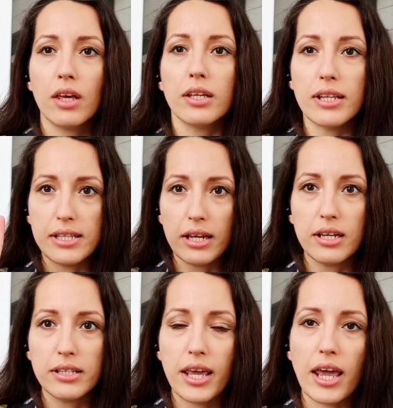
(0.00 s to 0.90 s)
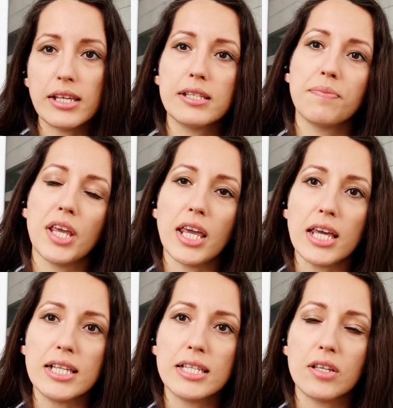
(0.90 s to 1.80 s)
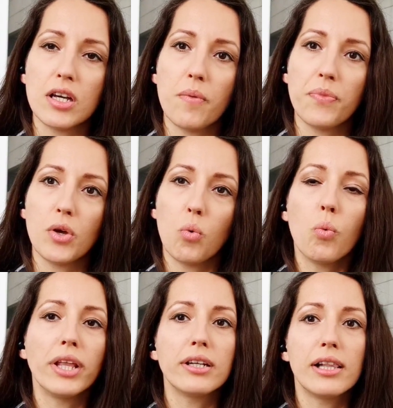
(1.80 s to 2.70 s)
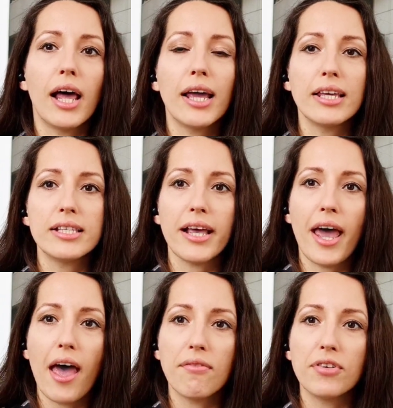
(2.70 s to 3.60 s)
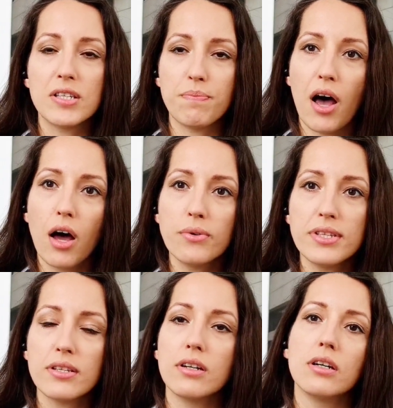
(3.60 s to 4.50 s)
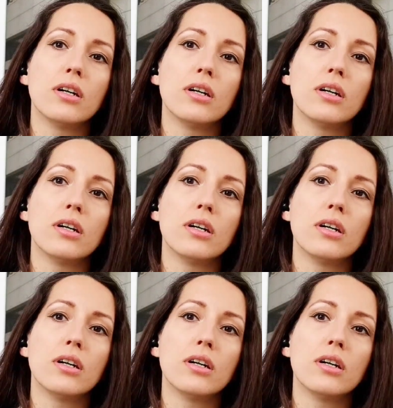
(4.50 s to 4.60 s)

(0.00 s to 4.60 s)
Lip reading: The second case is when clients have a spouse,